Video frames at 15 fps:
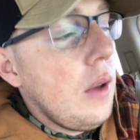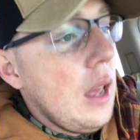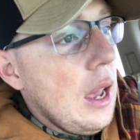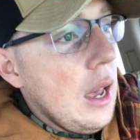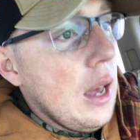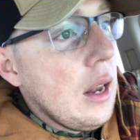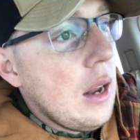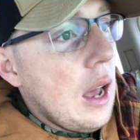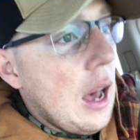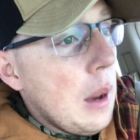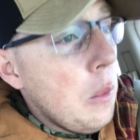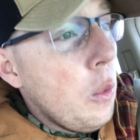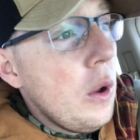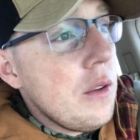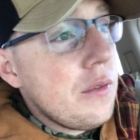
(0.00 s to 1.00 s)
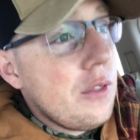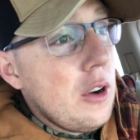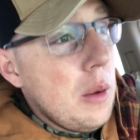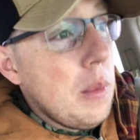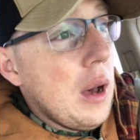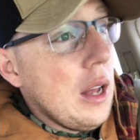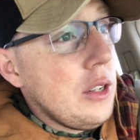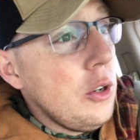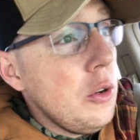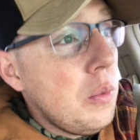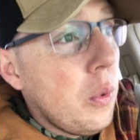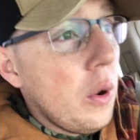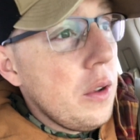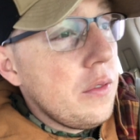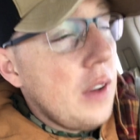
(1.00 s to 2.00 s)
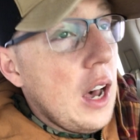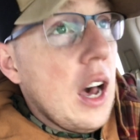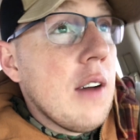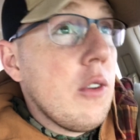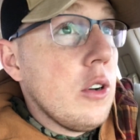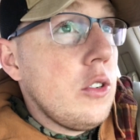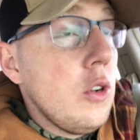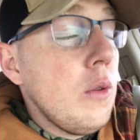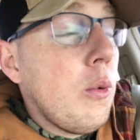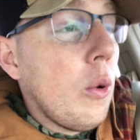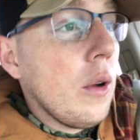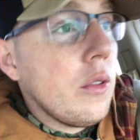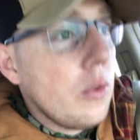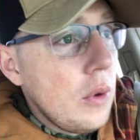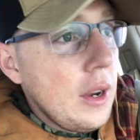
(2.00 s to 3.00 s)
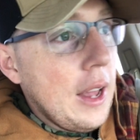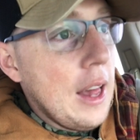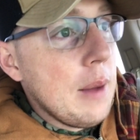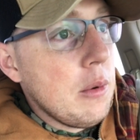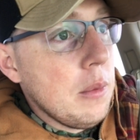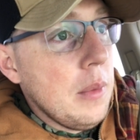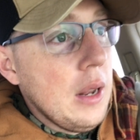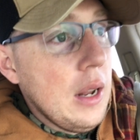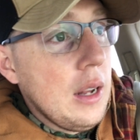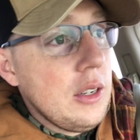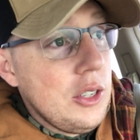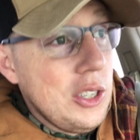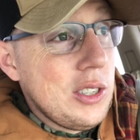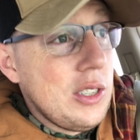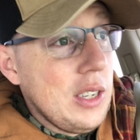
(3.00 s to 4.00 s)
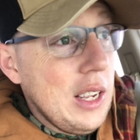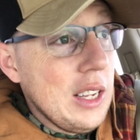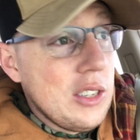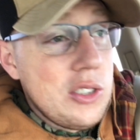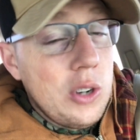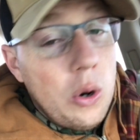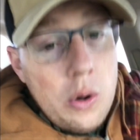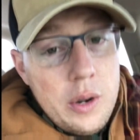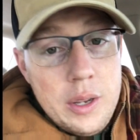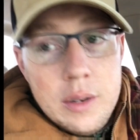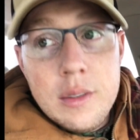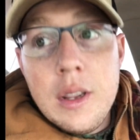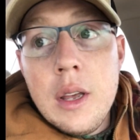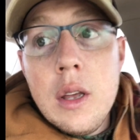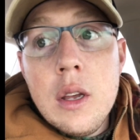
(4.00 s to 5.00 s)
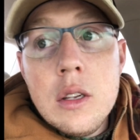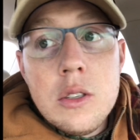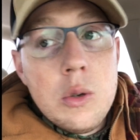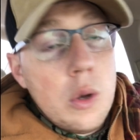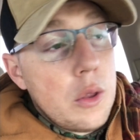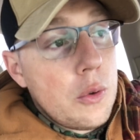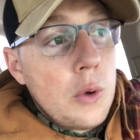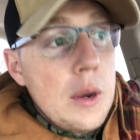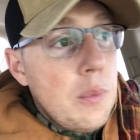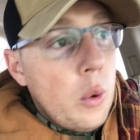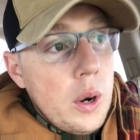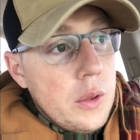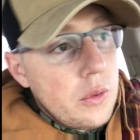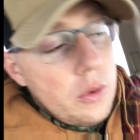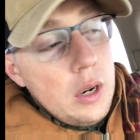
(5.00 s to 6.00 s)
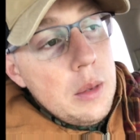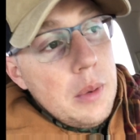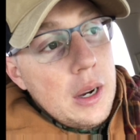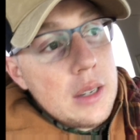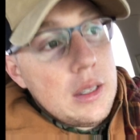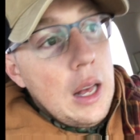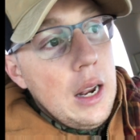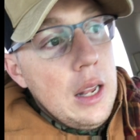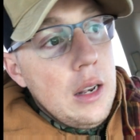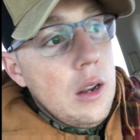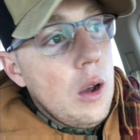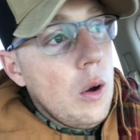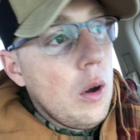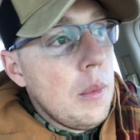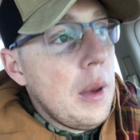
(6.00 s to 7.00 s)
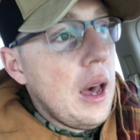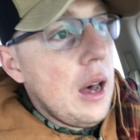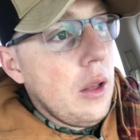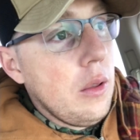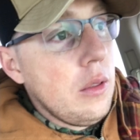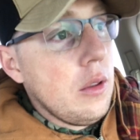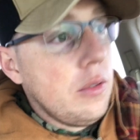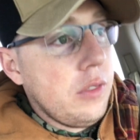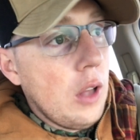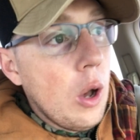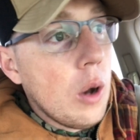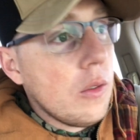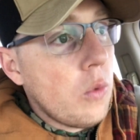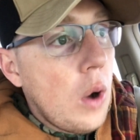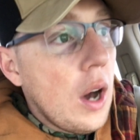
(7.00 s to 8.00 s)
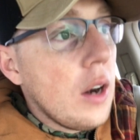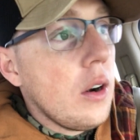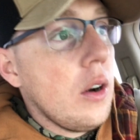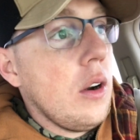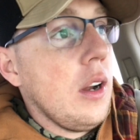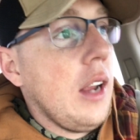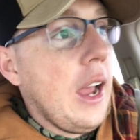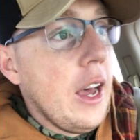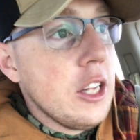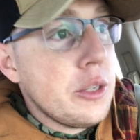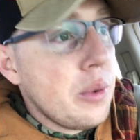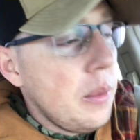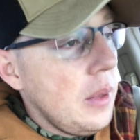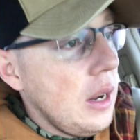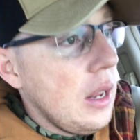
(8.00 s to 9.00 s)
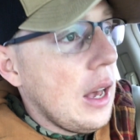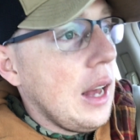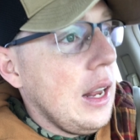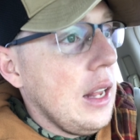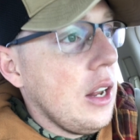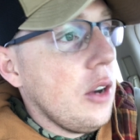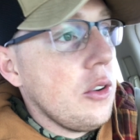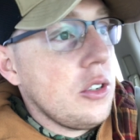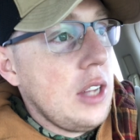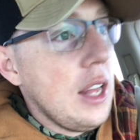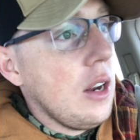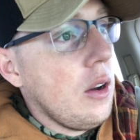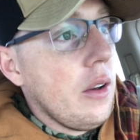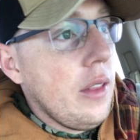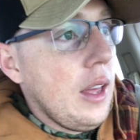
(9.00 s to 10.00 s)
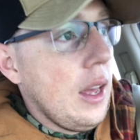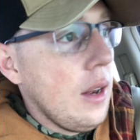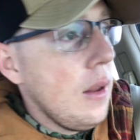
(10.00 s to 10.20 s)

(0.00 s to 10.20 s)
And I went from a 2.5 or 2.3 gallon per minute just to get started to a 3.3 because I didn't know about the flow of water and gallons per minute. I didn't understand all that.